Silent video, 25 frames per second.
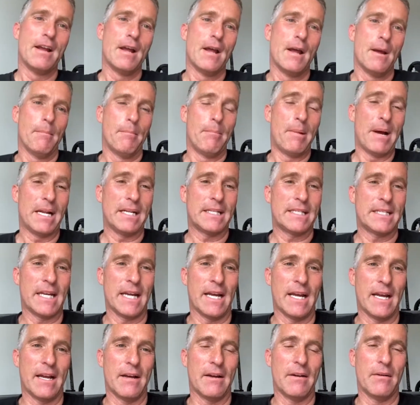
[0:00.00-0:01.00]

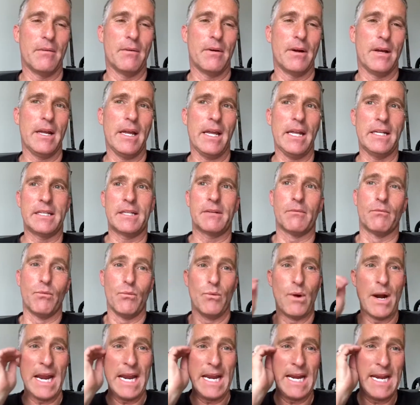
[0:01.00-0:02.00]
But it's
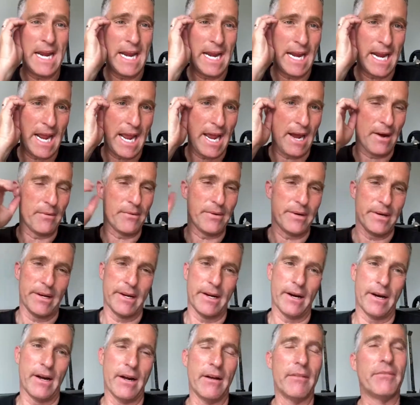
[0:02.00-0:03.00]
raining out,
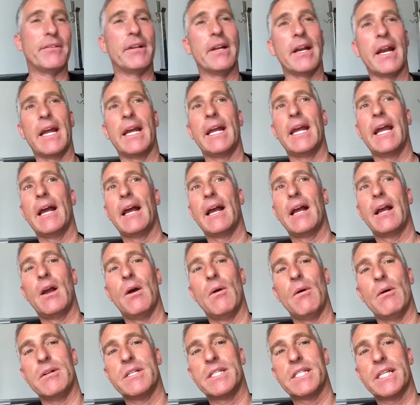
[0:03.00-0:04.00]
and often I
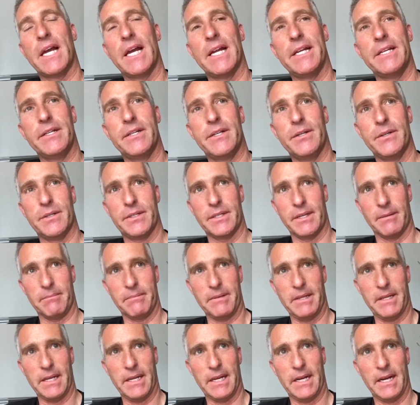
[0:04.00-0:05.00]
go outside and do
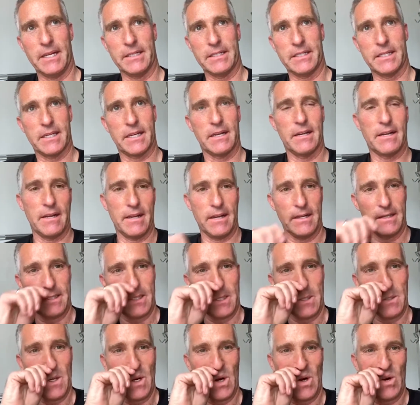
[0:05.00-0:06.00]
something. And as
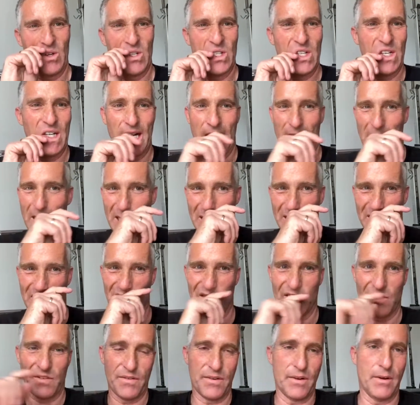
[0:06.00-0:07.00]
you know today, because
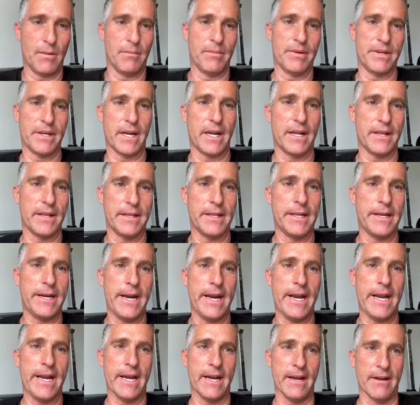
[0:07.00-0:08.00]
it's filmed the
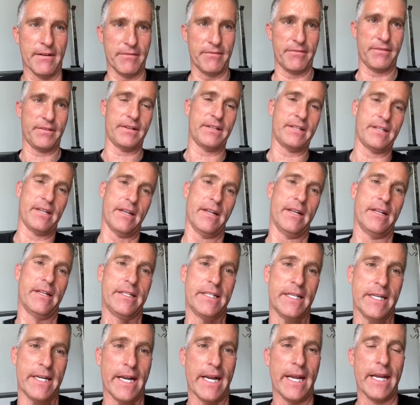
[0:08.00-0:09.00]
day of
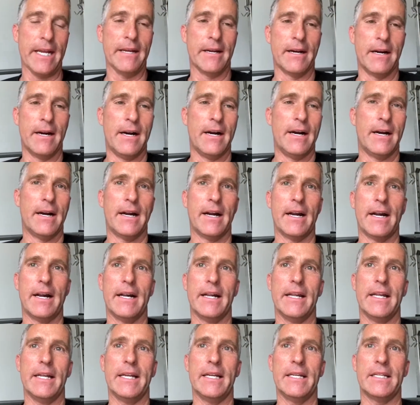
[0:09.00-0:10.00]
today,
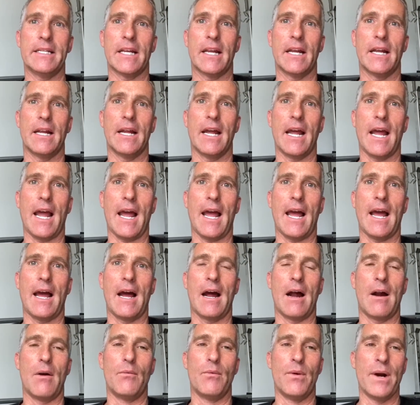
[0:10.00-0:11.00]
it is
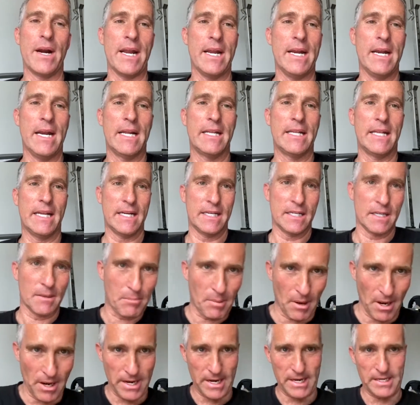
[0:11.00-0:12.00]
rain that is
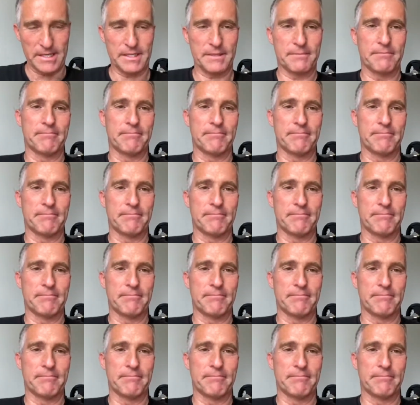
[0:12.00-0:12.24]
upon us.